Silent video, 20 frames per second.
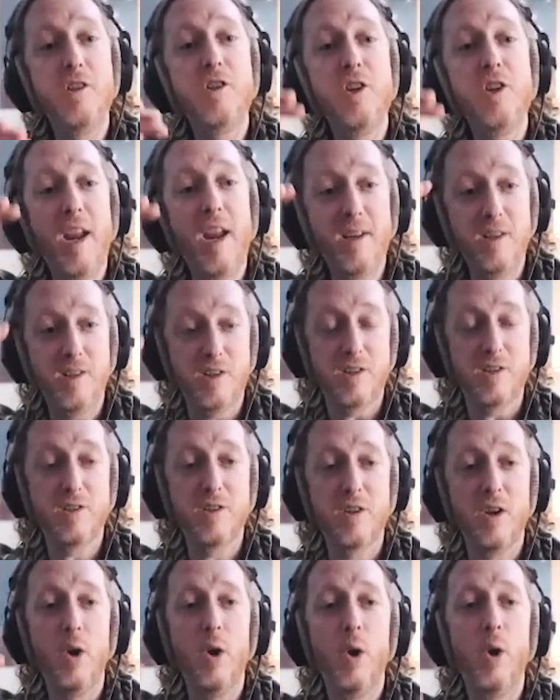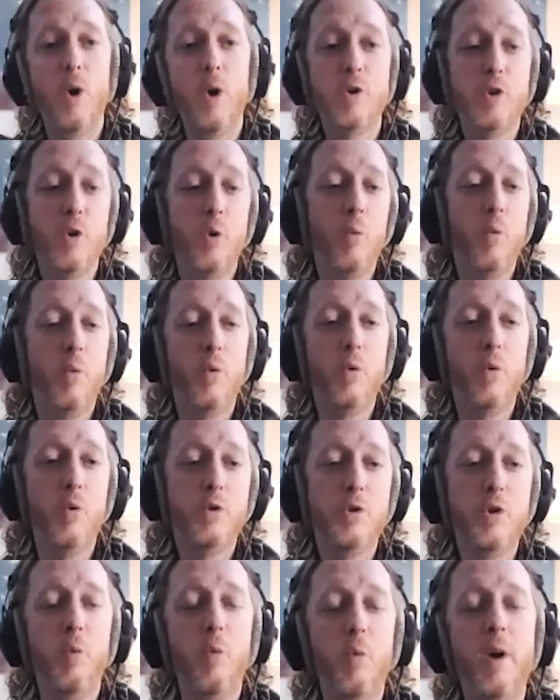It changes. Yeah. So
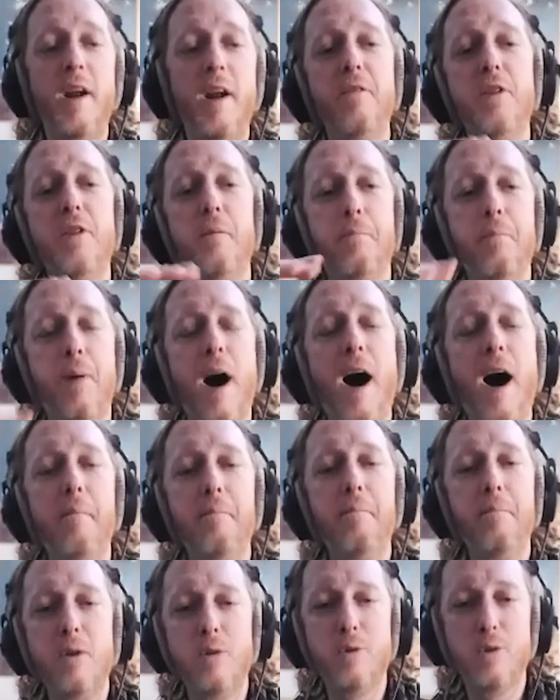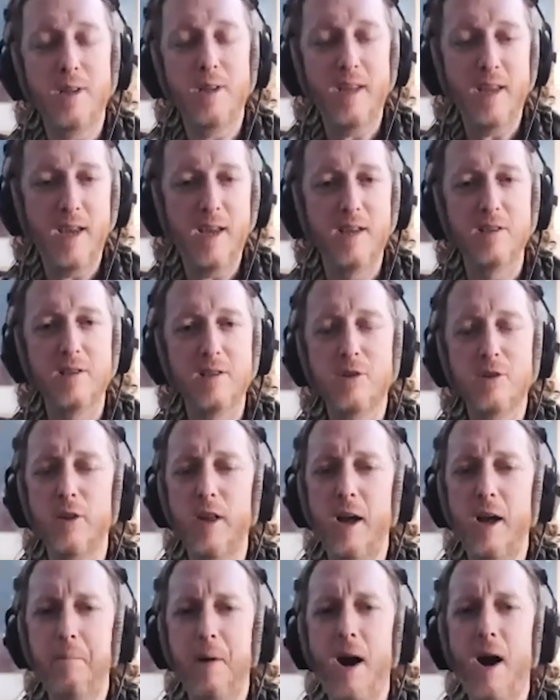so whatever the pop music is
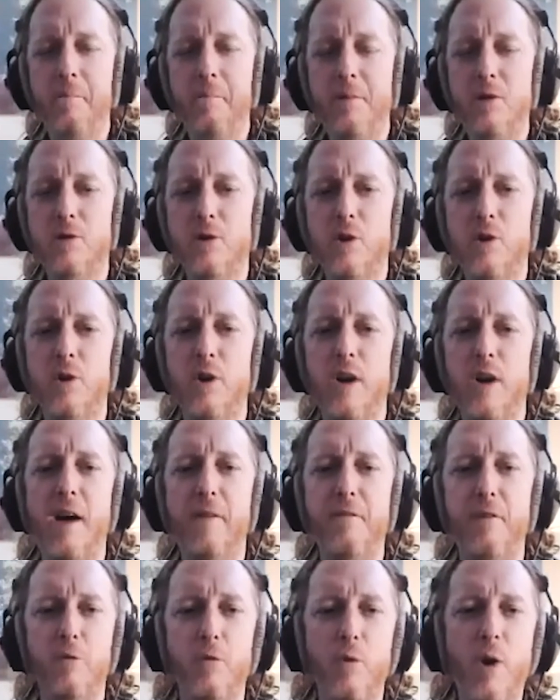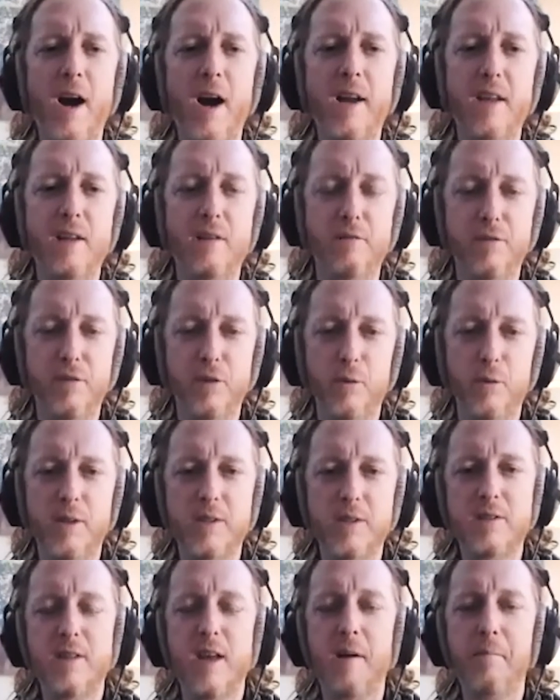so that pop music could have a rock
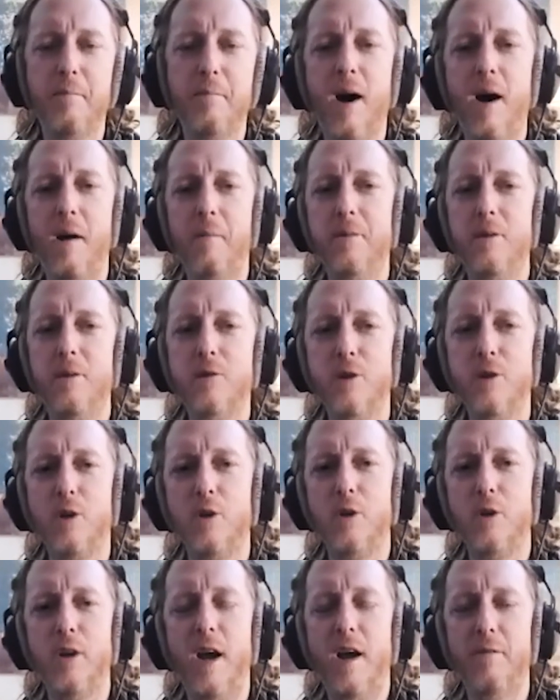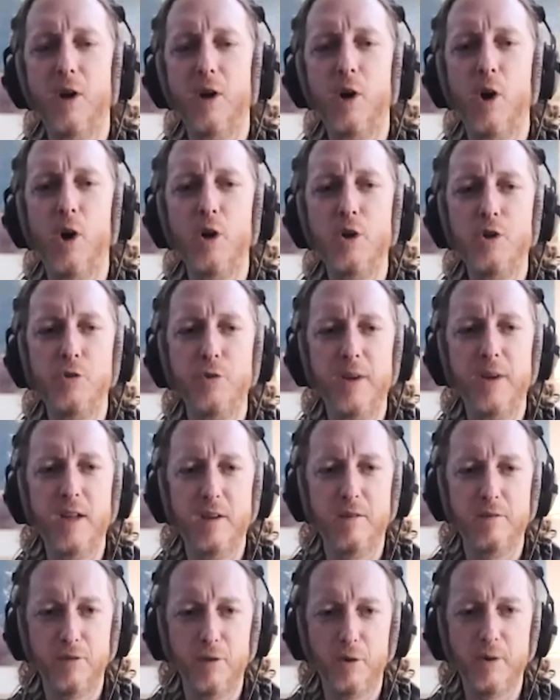influence that pop music could have a
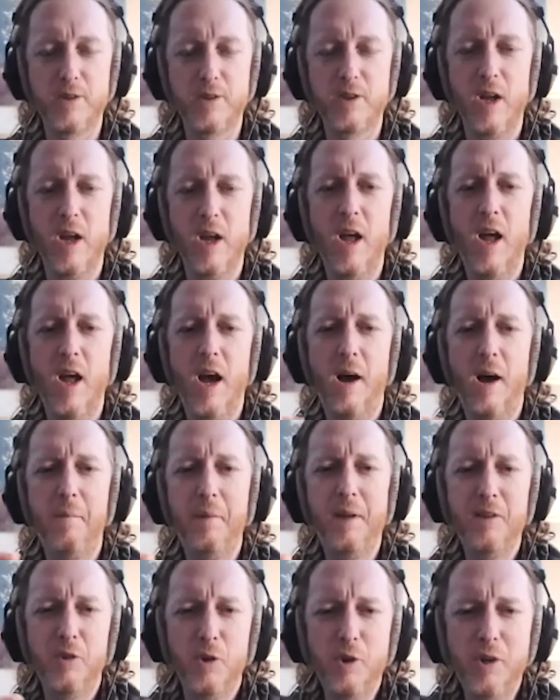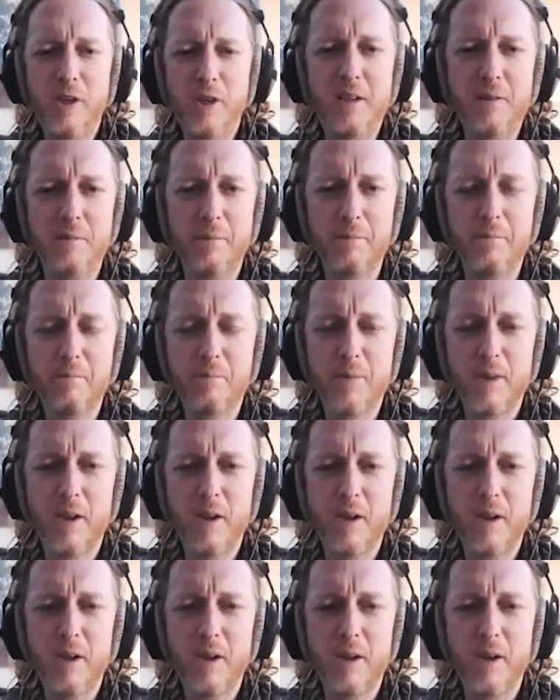country influence i mean look at